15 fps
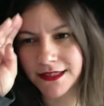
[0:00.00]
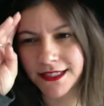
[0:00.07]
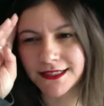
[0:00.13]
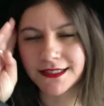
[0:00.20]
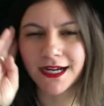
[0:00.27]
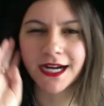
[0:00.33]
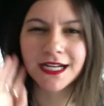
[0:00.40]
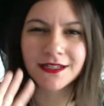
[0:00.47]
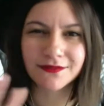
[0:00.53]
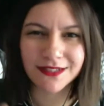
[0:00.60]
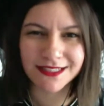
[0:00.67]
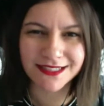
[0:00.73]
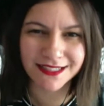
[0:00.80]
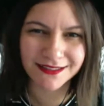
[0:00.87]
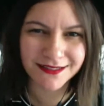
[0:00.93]
That's kind of
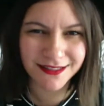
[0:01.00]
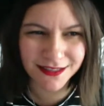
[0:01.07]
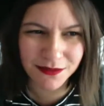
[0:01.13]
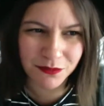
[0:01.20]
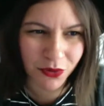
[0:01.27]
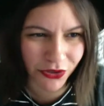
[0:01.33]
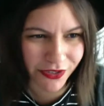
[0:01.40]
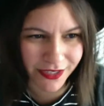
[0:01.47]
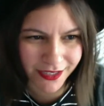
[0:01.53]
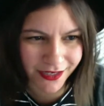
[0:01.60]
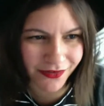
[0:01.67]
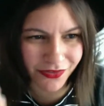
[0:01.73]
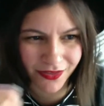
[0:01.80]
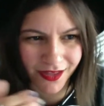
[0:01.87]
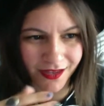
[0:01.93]
it's a it's a
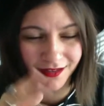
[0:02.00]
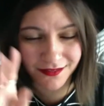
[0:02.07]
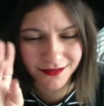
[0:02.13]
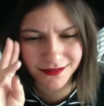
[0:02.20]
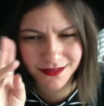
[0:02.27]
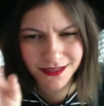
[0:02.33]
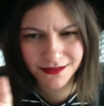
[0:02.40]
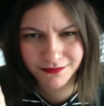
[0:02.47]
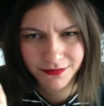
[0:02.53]
marketing thing. It's